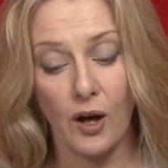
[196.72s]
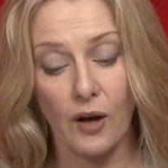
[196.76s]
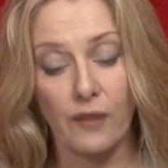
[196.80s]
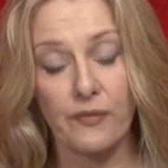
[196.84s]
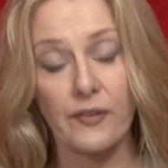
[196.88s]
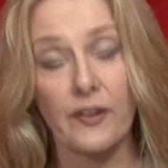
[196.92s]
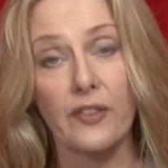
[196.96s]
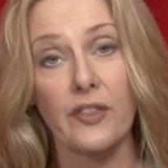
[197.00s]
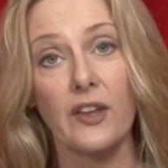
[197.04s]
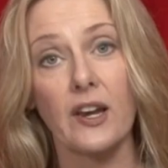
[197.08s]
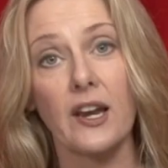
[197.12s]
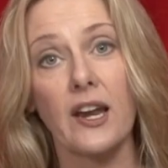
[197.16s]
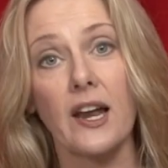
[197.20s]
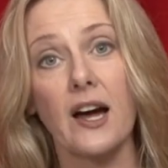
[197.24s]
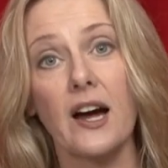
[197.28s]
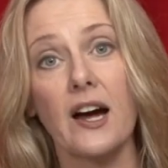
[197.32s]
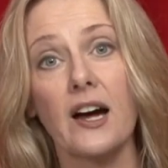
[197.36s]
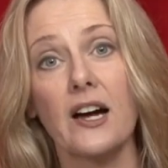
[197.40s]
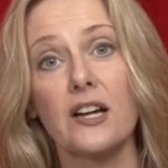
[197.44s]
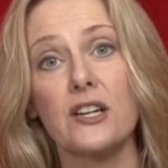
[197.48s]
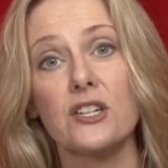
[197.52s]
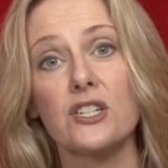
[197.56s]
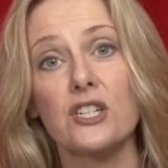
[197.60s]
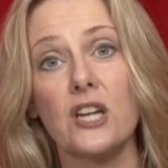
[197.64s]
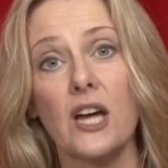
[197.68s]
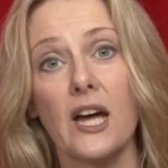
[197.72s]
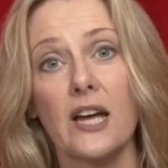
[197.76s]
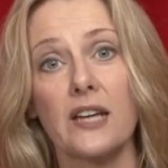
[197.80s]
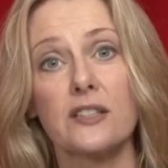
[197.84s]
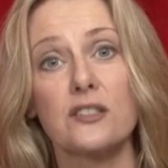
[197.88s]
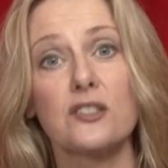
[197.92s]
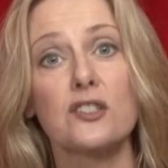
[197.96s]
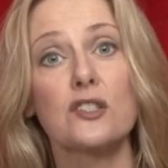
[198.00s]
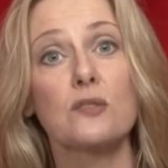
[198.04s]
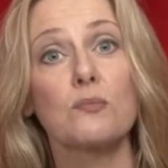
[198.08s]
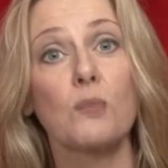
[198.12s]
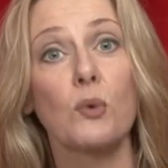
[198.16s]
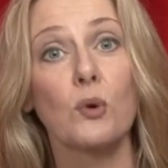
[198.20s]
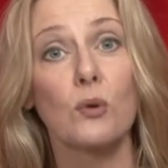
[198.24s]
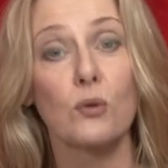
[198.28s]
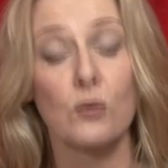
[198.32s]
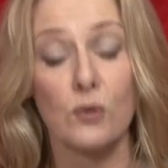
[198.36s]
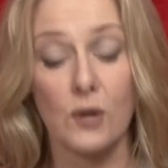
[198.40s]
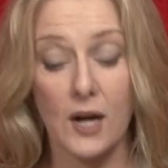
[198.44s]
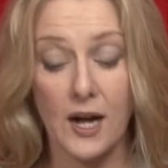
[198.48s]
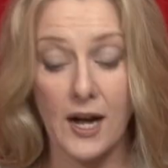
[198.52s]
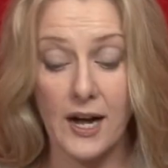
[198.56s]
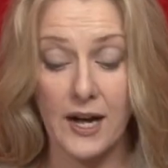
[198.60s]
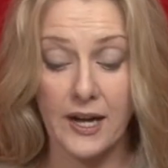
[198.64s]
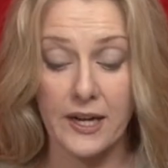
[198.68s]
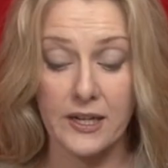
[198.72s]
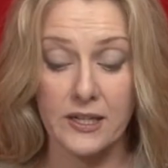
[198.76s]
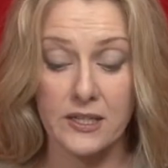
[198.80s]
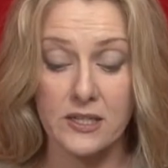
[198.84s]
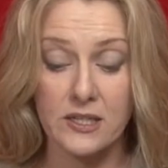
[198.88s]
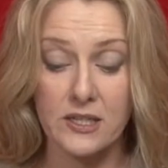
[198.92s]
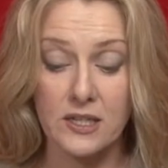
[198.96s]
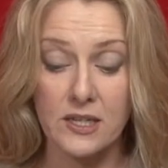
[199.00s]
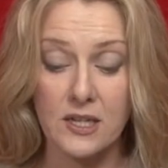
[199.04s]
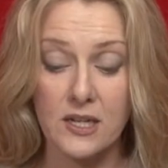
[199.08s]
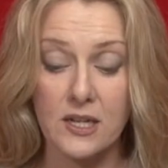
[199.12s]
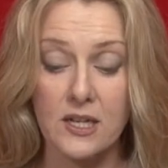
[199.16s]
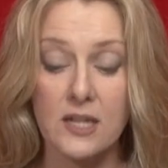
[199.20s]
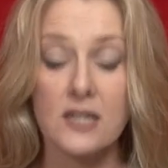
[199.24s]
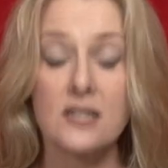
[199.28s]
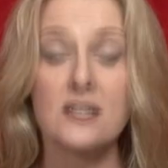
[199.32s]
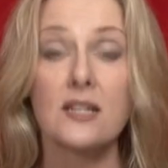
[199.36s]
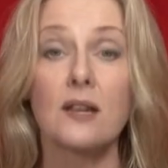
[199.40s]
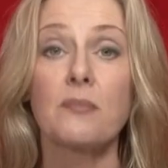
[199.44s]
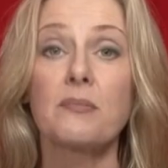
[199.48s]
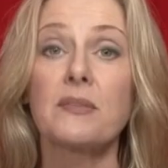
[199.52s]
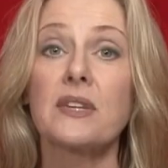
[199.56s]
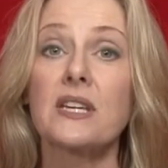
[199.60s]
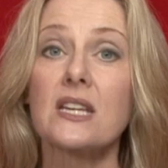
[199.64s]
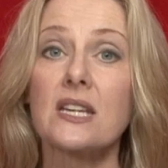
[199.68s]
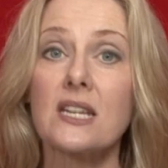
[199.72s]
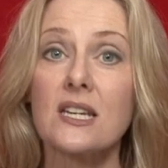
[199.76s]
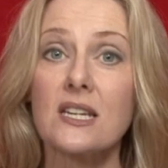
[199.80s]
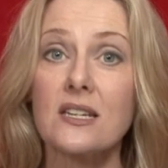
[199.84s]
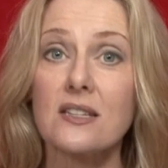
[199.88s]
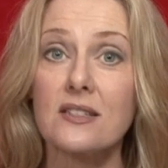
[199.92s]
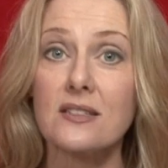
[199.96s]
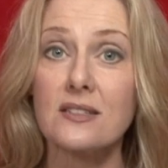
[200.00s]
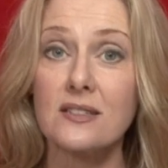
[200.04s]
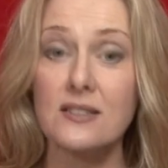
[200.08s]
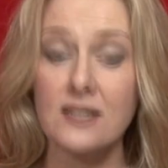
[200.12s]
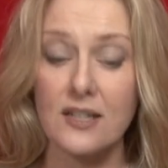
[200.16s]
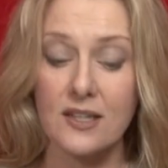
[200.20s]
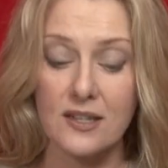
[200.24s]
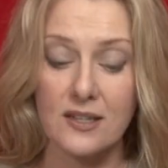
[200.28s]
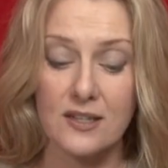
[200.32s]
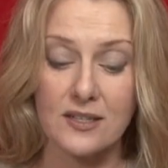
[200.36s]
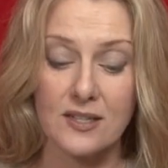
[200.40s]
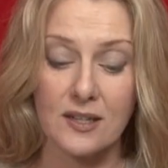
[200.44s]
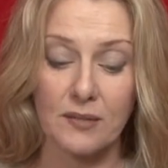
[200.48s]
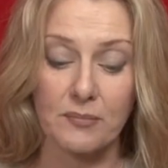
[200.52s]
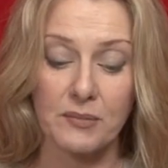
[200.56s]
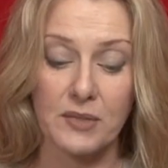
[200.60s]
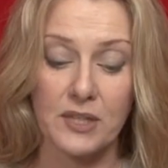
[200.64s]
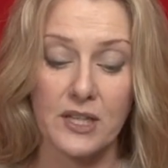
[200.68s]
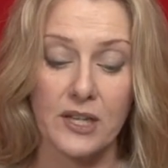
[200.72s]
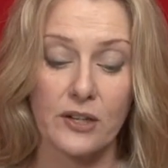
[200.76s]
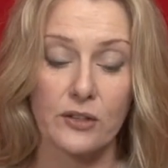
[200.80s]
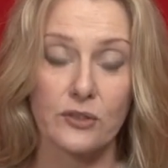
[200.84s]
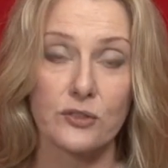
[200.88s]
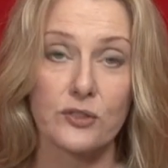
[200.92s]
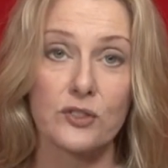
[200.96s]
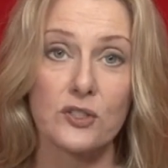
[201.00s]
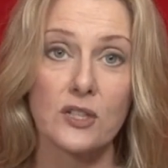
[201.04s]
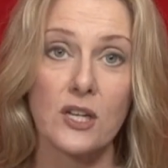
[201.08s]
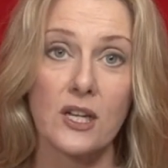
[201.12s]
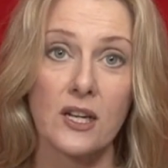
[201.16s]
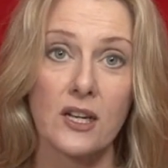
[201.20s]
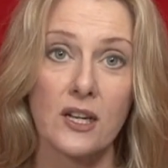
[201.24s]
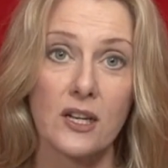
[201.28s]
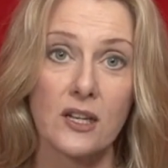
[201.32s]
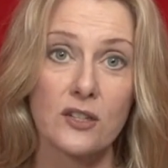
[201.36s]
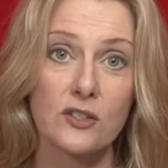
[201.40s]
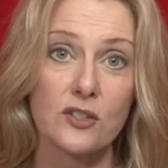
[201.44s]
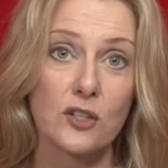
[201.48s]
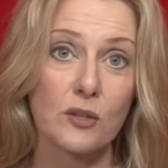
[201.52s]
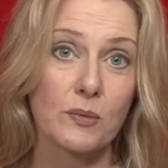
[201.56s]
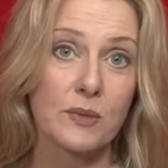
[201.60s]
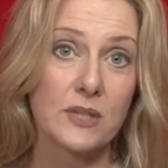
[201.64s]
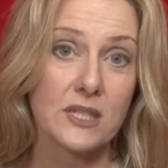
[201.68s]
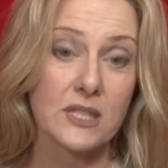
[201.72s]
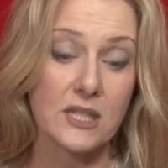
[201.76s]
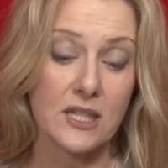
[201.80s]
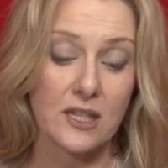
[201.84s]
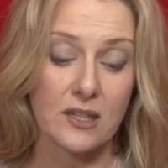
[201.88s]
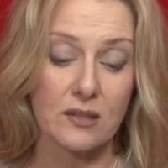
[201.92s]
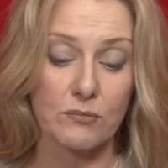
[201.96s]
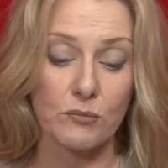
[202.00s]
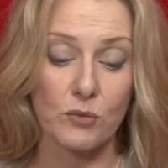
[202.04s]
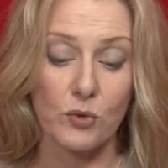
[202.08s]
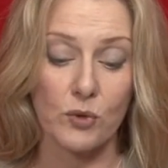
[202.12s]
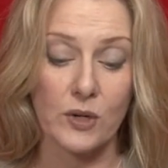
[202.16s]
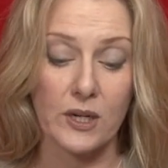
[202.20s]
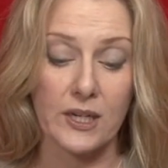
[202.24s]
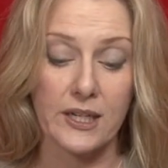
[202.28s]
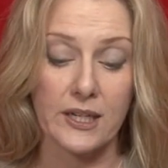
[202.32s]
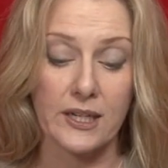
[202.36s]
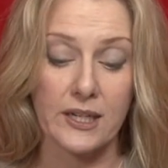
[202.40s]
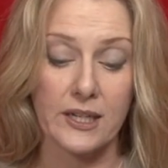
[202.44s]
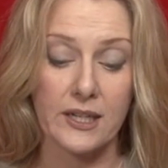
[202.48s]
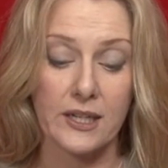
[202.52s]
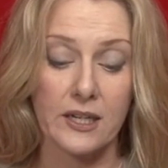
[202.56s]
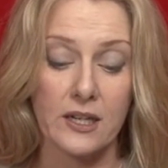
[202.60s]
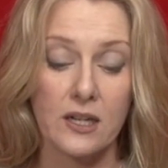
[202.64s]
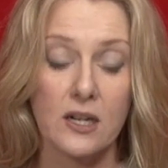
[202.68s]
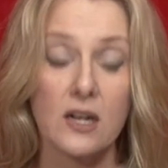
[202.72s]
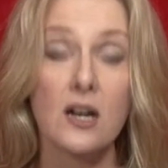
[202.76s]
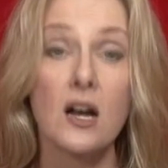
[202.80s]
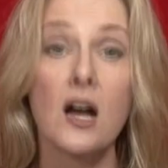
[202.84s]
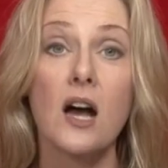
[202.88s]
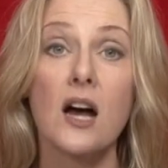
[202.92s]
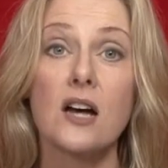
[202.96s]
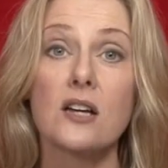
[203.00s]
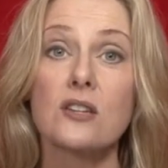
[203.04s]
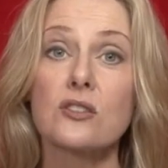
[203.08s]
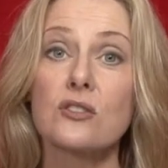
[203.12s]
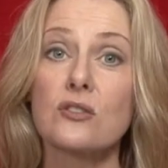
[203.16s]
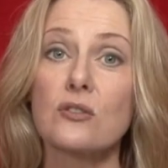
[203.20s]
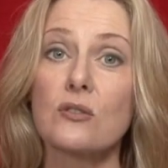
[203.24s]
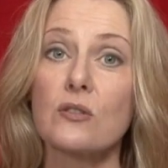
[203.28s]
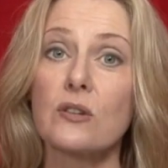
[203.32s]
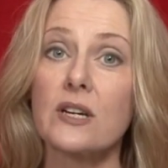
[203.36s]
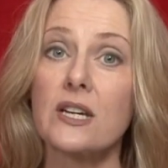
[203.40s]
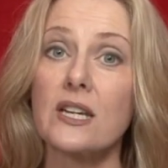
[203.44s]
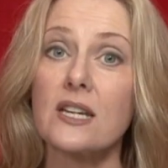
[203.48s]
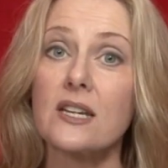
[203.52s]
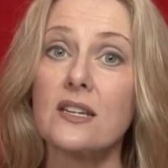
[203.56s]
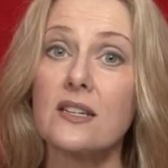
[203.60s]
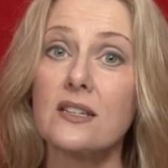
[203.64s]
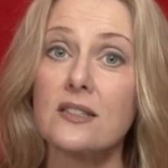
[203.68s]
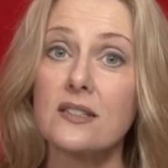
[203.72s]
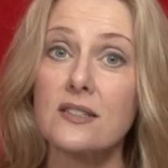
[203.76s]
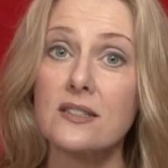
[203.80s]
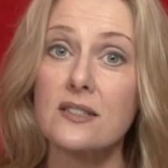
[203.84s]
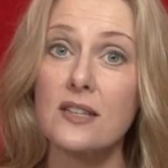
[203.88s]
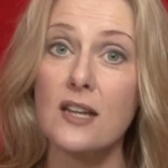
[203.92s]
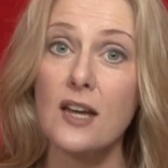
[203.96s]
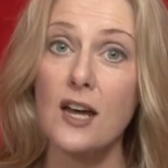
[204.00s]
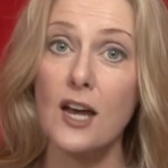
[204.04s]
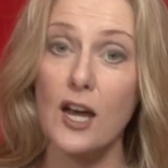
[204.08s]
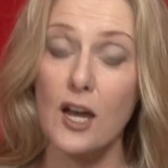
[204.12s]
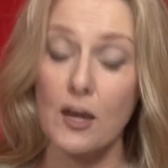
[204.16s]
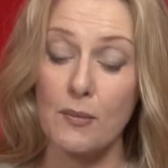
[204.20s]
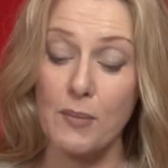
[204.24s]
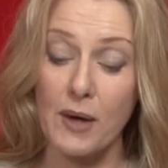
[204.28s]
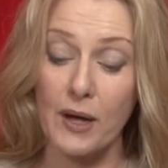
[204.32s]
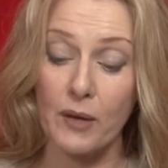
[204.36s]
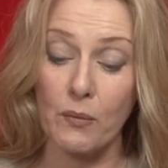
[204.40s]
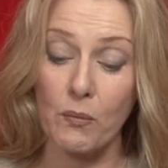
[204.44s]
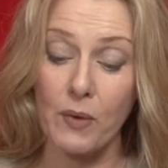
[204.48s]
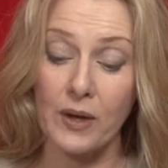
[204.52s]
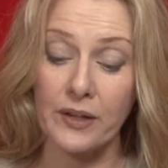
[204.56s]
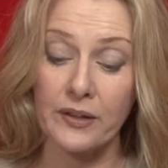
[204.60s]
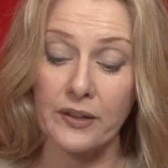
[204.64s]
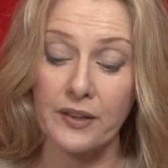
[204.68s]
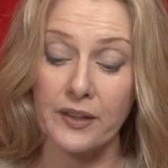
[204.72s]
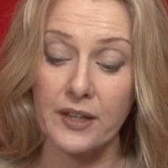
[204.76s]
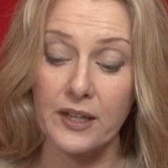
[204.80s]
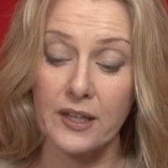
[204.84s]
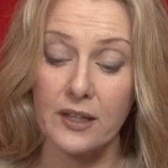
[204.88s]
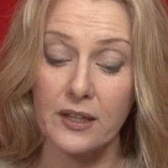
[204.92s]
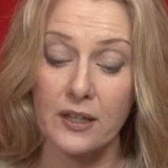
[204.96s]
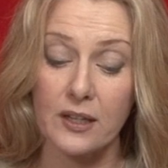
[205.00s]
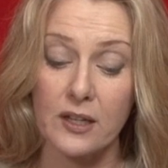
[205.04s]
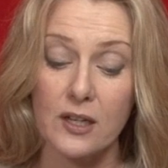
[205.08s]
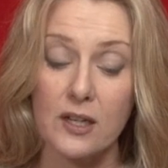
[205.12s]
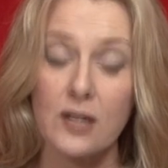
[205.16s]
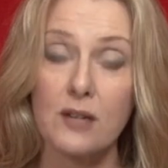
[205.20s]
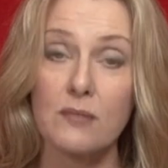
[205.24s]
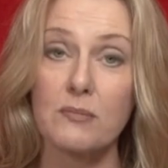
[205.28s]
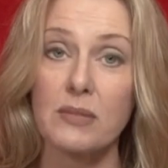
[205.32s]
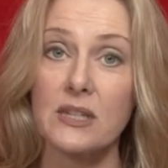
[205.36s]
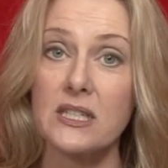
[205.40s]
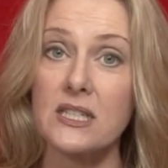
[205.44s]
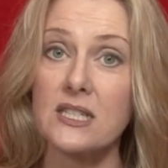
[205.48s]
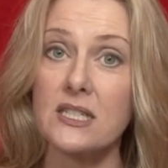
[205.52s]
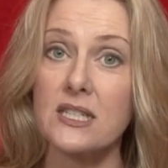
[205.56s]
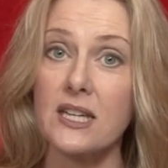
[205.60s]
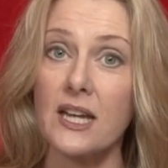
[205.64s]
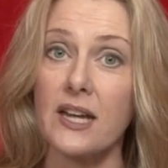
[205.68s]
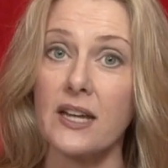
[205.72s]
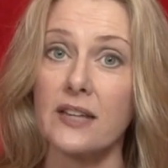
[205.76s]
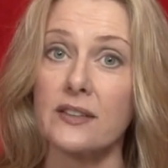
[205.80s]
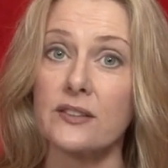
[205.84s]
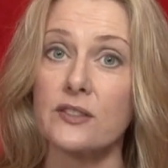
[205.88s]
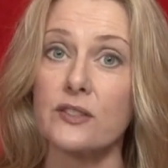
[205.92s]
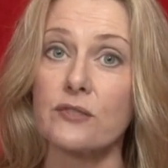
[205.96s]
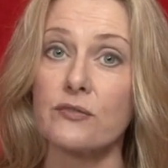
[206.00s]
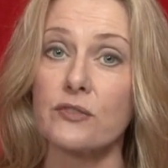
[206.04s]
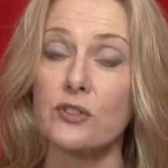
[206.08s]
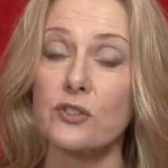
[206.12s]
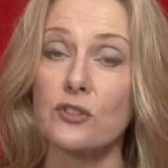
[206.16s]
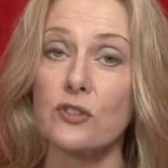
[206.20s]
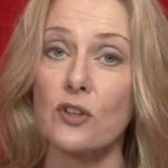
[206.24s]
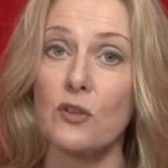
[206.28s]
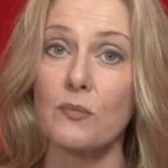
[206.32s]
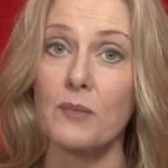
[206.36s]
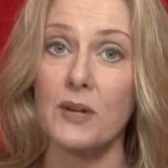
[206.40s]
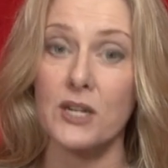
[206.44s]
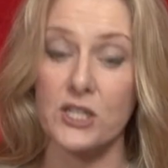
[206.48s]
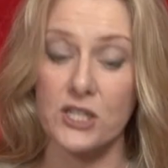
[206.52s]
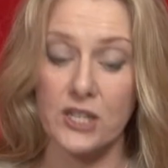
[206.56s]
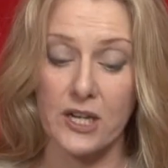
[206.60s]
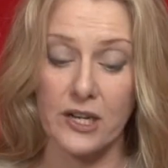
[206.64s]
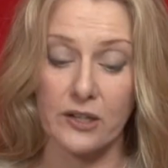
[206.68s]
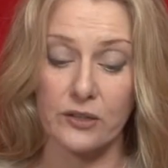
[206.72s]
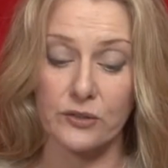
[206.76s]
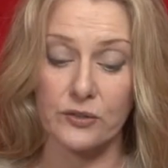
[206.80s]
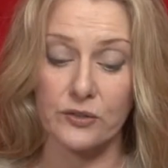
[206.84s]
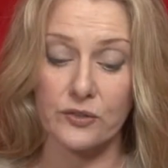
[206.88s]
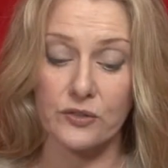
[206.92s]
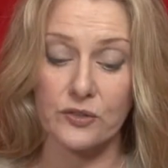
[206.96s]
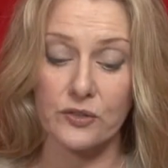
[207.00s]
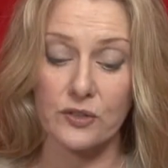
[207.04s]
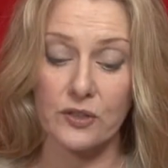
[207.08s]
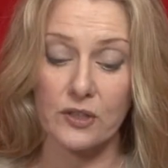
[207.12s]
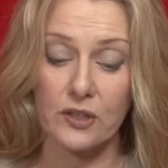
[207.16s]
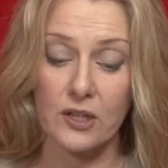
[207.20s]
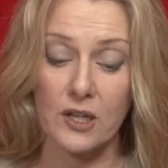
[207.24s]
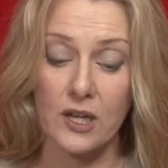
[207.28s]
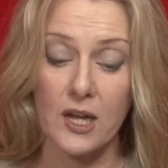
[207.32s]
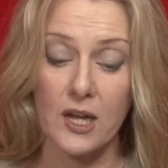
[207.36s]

of the large and small kind. Something is something else, so we see it more clearly. A story is about one thing, but stands for so much else.